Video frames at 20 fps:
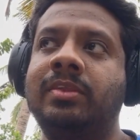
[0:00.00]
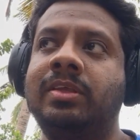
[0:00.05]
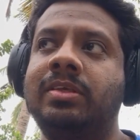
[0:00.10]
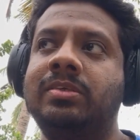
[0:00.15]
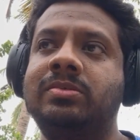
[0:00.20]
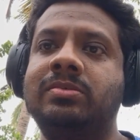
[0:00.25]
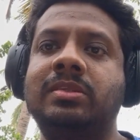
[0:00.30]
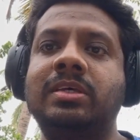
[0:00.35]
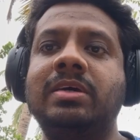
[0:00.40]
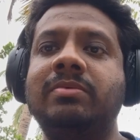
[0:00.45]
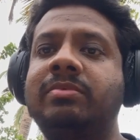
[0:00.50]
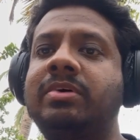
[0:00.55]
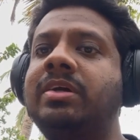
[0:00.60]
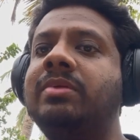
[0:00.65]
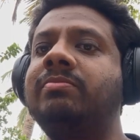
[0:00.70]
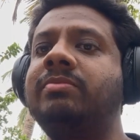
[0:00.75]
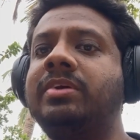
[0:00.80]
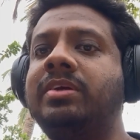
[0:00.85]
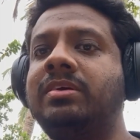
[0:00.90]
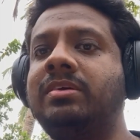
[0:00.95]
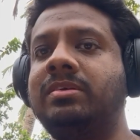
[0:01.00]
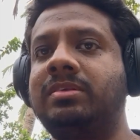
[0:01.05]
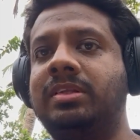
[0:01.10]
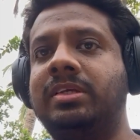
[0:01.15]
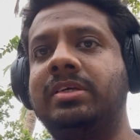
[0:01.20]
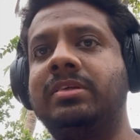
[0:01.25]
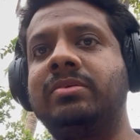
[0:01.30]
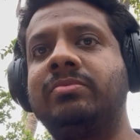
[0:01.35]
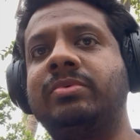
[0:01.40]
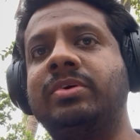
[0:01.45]
So there might be a
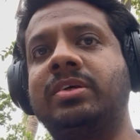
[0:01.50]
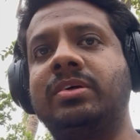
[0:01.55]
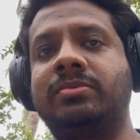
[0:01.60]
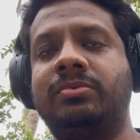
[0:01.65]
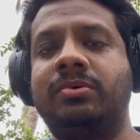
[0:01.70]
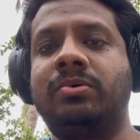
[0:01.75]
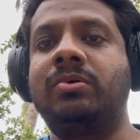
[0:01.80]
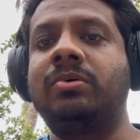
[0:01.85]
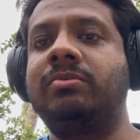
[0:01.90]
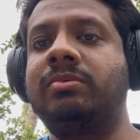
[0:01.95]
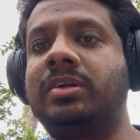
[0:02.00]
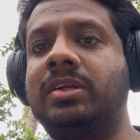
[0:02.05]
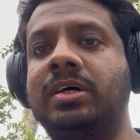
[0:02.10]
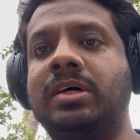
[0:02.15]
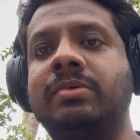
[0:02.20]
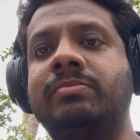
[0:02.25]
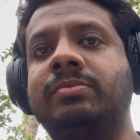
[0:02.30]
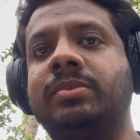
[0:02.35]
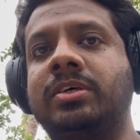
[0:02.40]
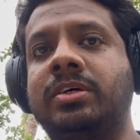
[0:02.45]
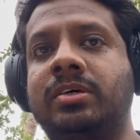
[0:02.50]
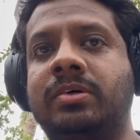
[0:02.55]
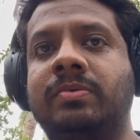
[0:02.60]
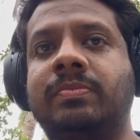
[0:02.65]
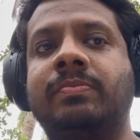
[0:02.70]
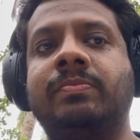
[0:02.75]
little bit of an overlap there.